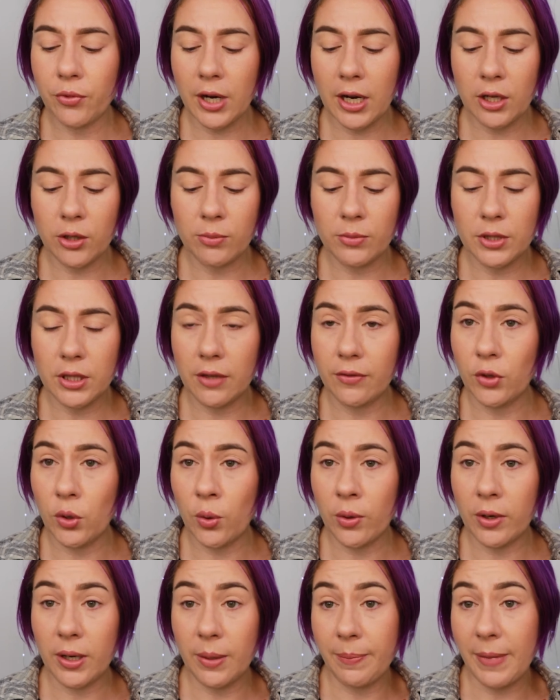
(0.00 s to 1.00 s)
realms of
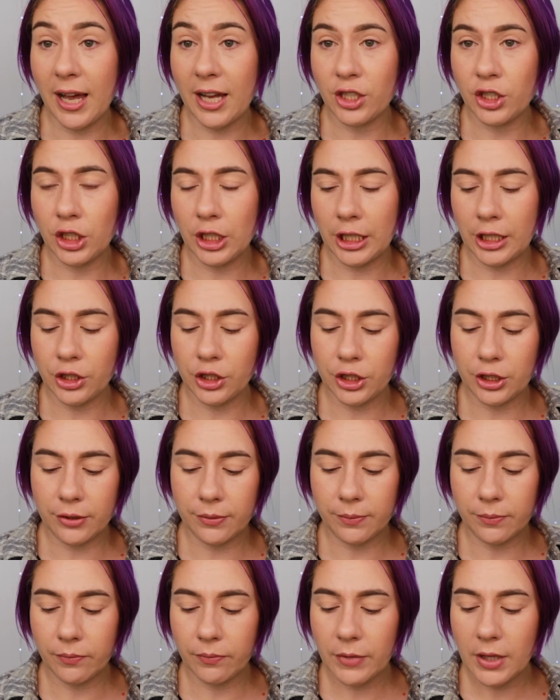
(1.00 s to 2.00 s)
your
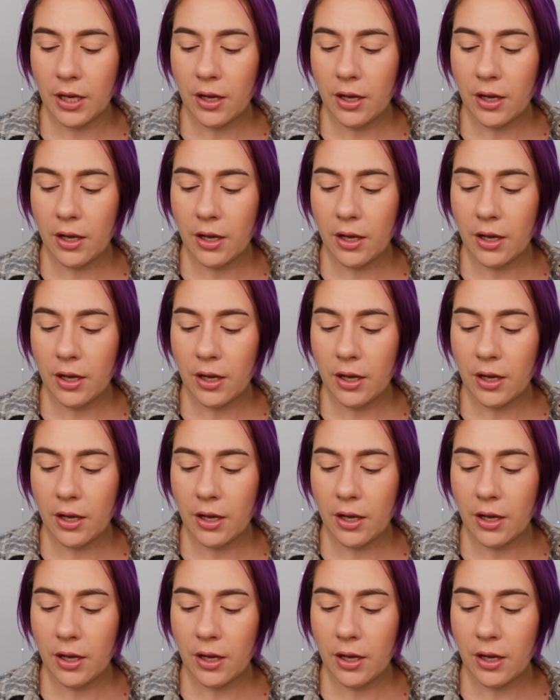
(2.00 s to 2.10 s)
imagination.